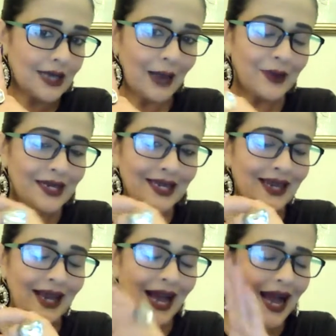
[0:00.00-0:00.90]
I mean,
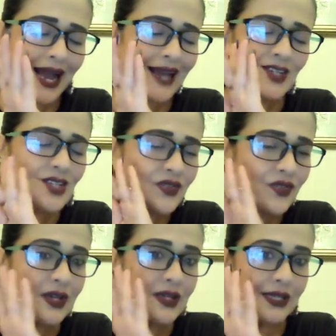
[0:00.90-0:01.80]
I, I just
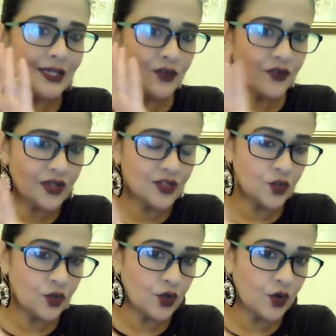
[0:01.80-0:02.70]
feel that your
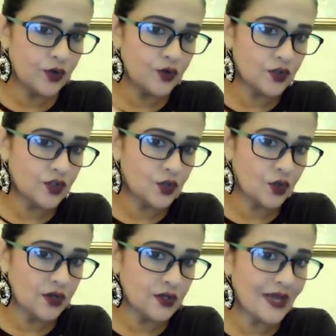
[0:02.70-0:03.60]
friends know you're going through this,
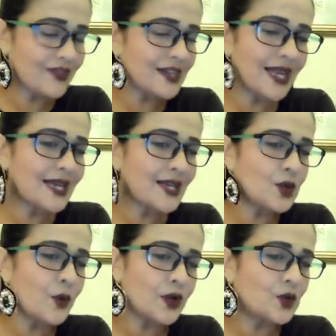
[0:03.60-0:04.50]
Taurus, and they're like,
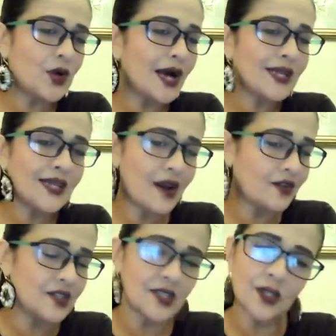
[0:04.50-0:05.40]
you know what, you can't
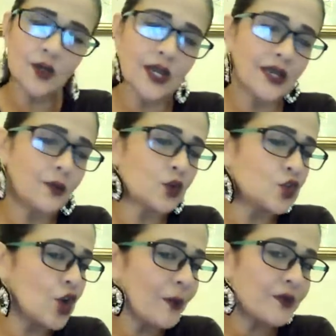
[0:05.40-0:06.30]
carry this alone anymore.
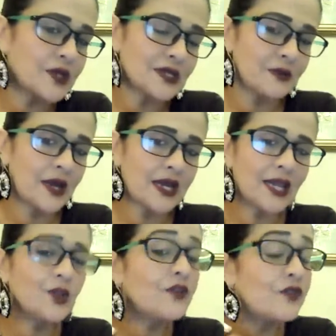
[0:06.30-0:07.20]
Drop this, man.
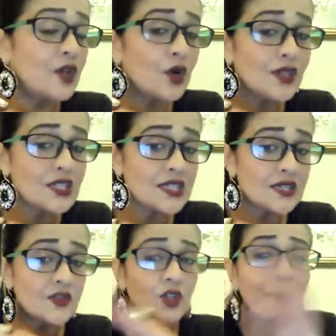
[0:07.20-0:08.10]
And you look at this
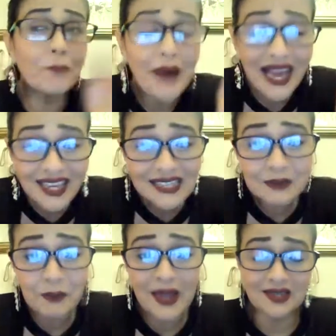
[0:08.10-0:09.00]
individual, the back
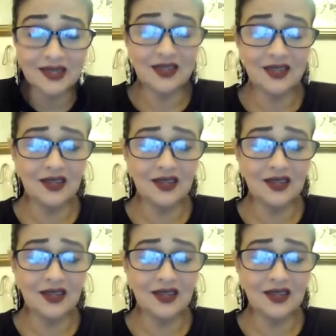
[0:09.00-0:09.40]
is bent